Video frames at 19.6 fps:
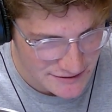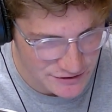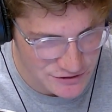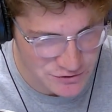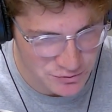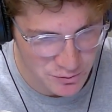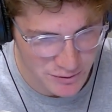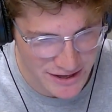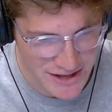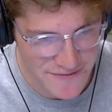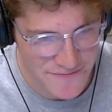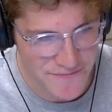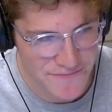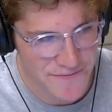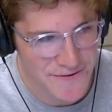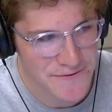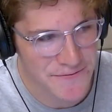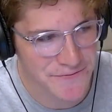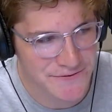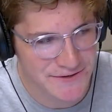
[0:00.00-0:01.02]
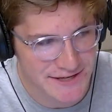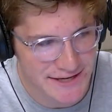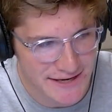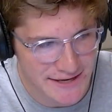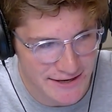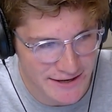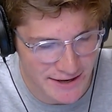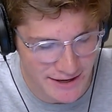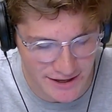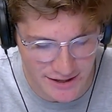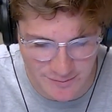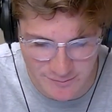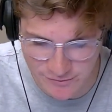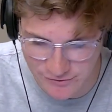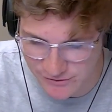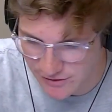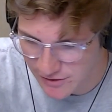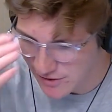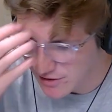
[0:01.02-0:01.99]
The 2015
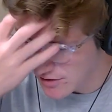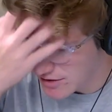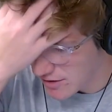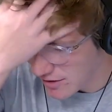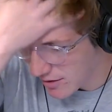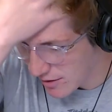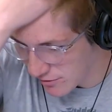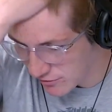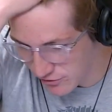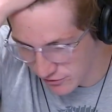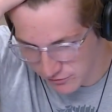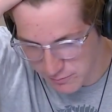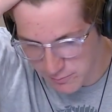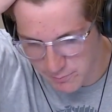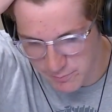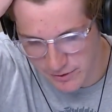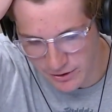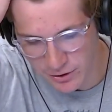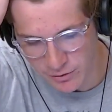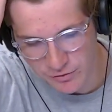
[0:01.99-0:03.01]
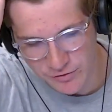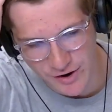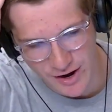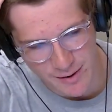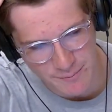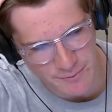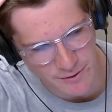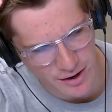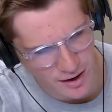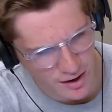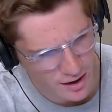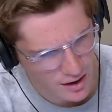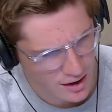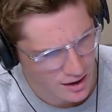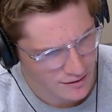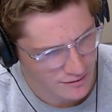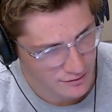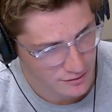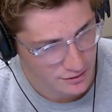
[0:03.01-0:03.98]
Cubs just built up
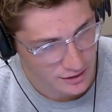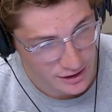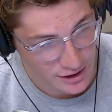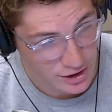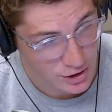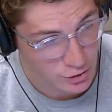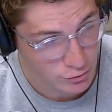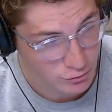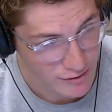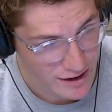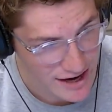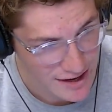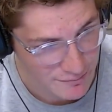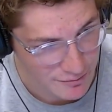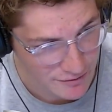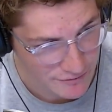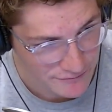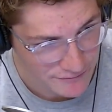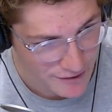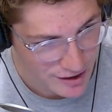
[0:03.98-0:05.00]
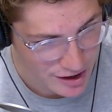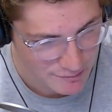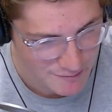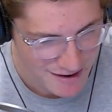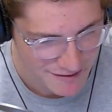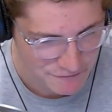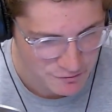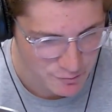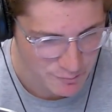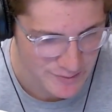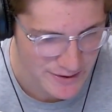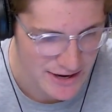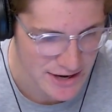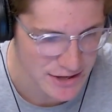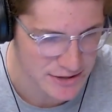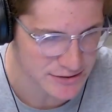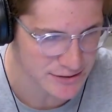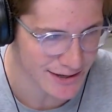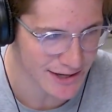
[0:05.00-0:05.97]
incredible farm after
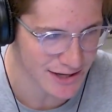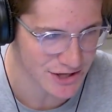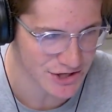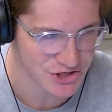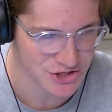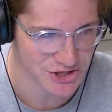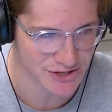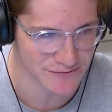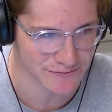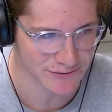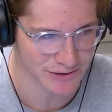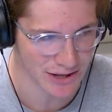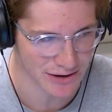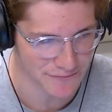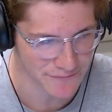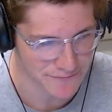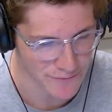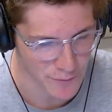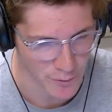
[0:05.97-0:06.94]
being dog shit for like